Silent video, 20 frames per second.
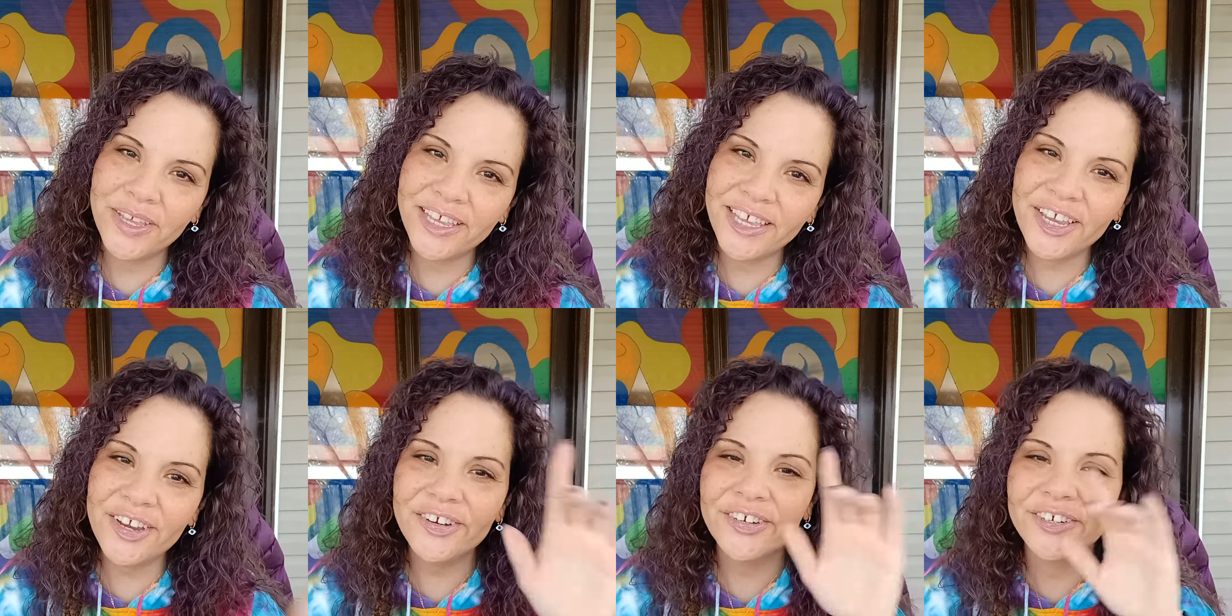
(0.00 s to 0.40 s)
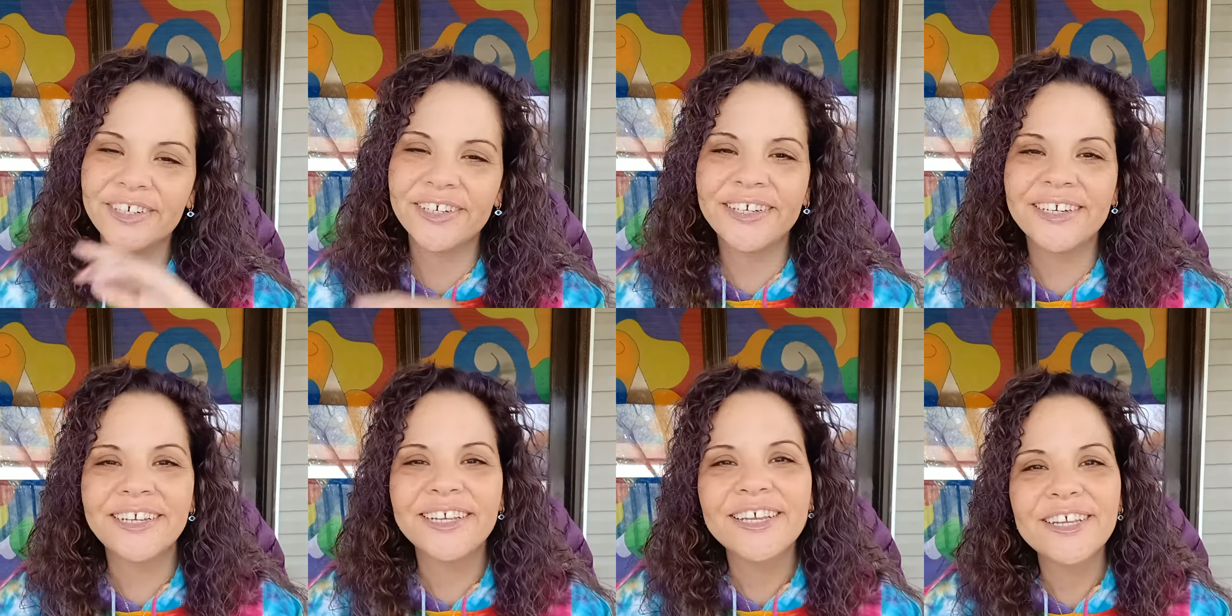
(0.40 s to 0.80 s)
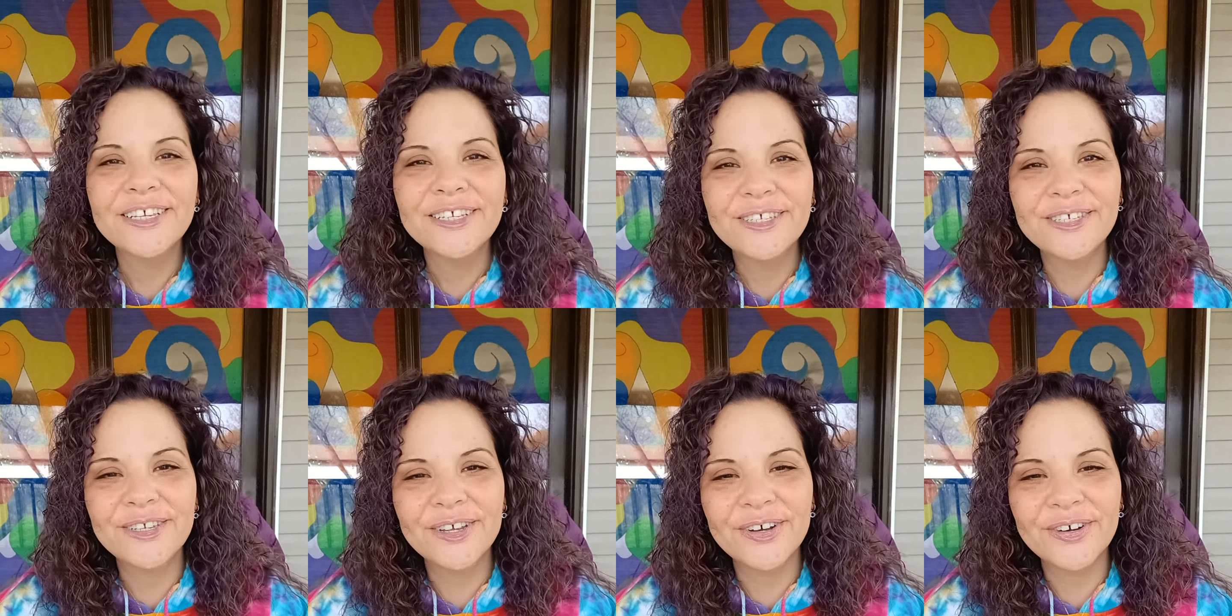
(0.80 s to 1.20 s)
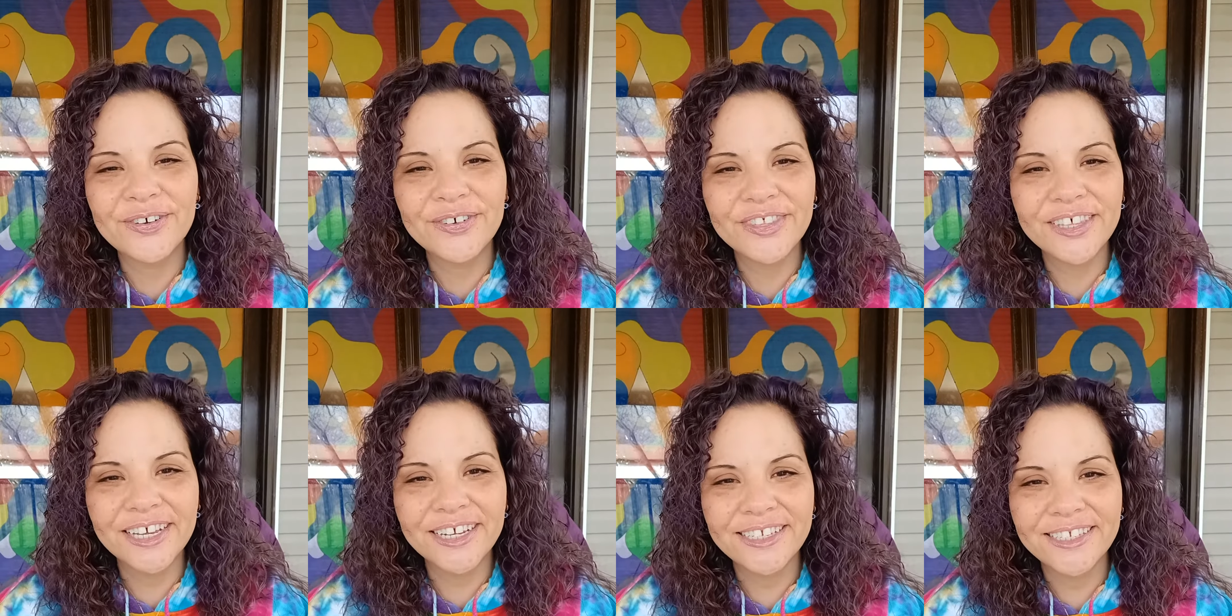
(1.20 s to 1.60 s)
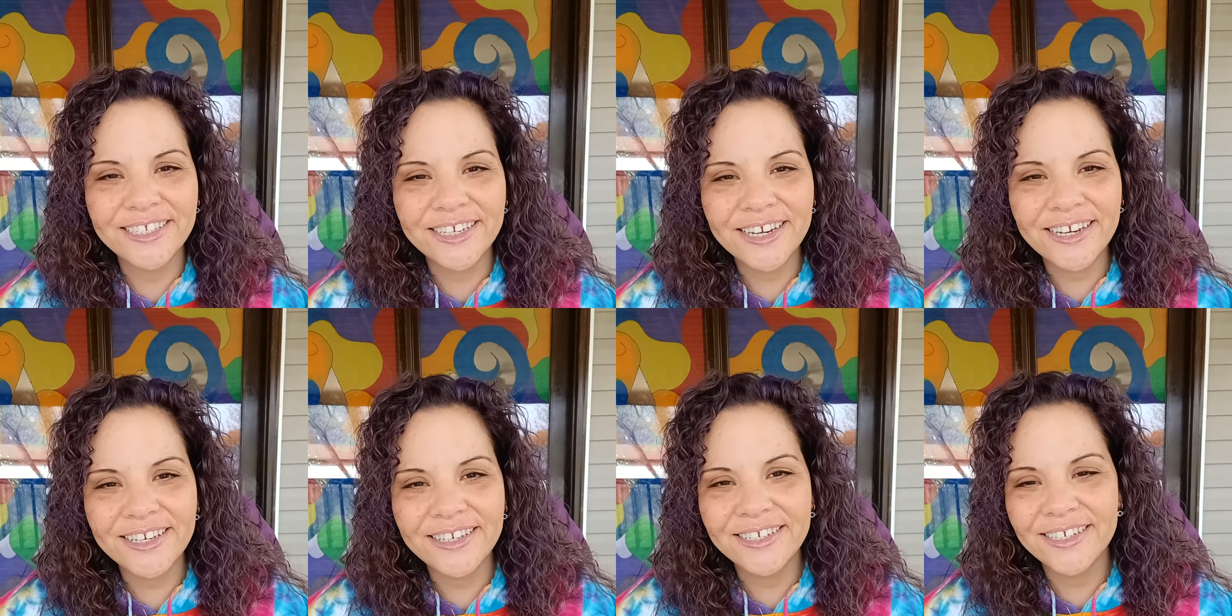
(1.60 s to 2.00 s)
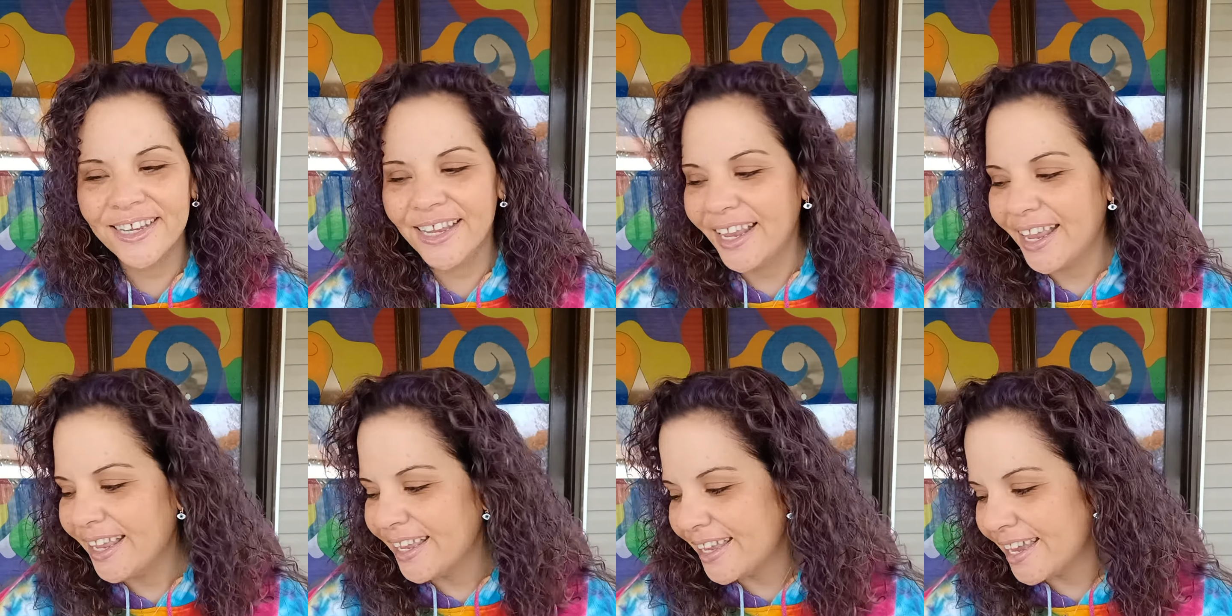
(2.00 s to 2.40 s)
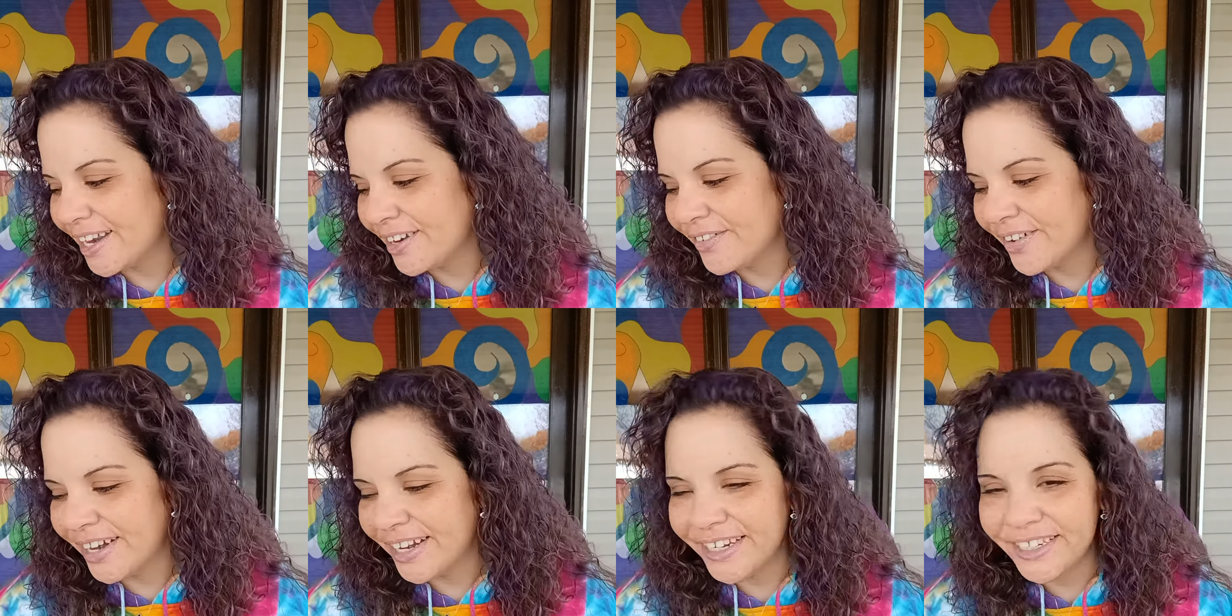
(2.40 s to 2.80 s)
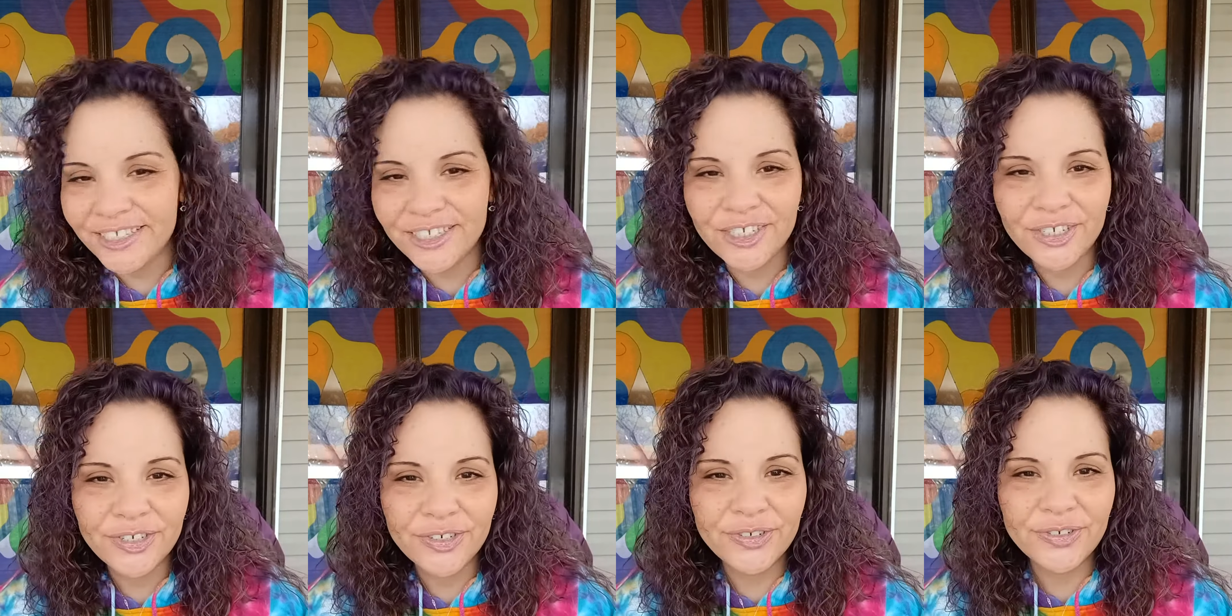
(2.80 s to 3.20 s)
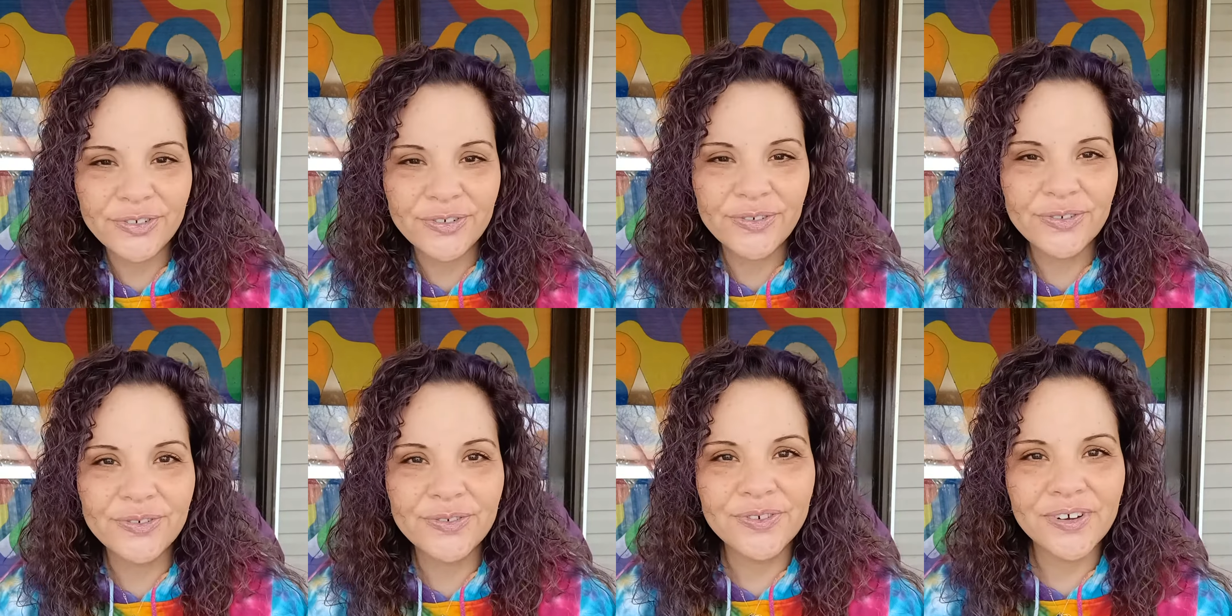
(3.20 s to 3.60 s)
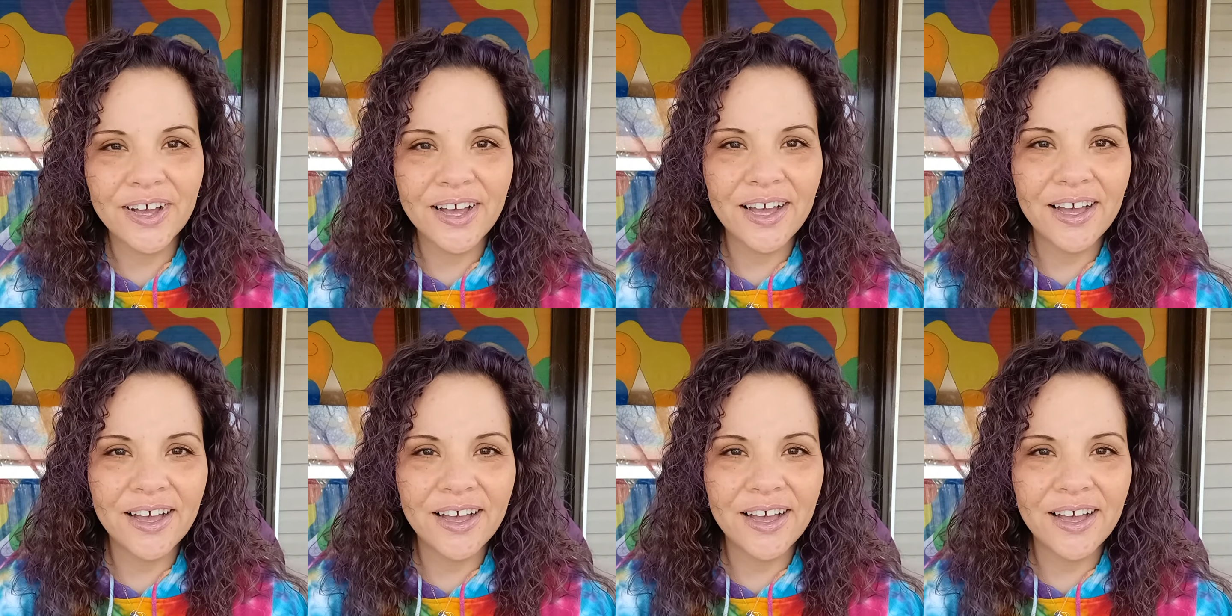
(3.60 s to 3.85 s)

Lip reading: here. So that's it. Getting ready to